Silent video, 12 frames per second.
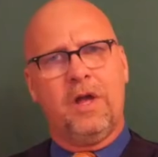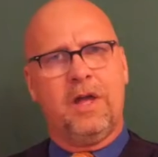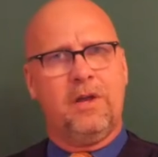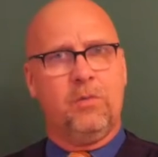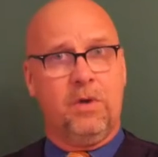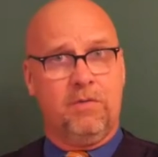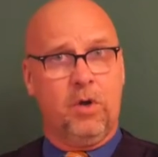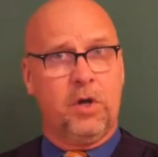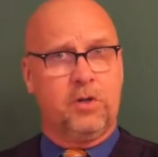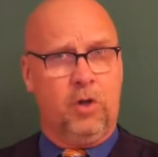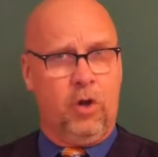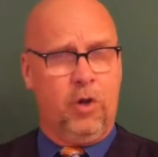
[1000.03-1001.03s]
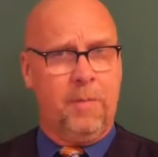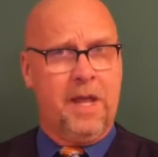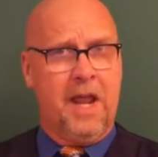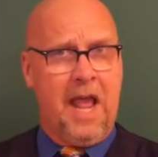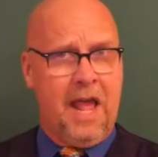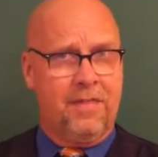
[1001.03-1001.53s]
and we've looked a little
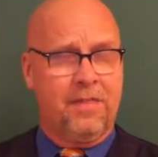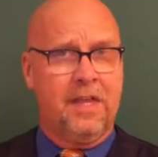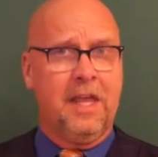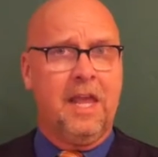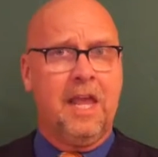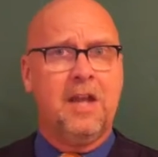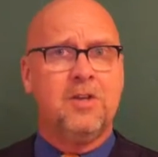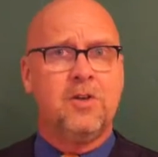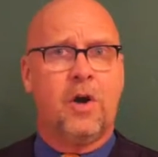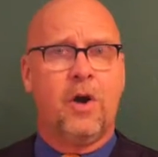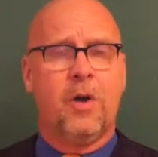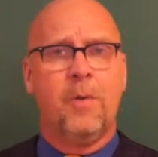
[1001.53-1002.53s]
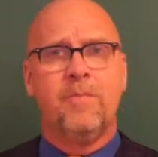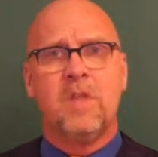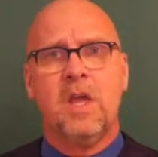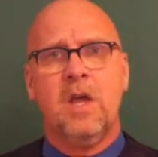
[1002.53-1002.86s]
bit at the internal.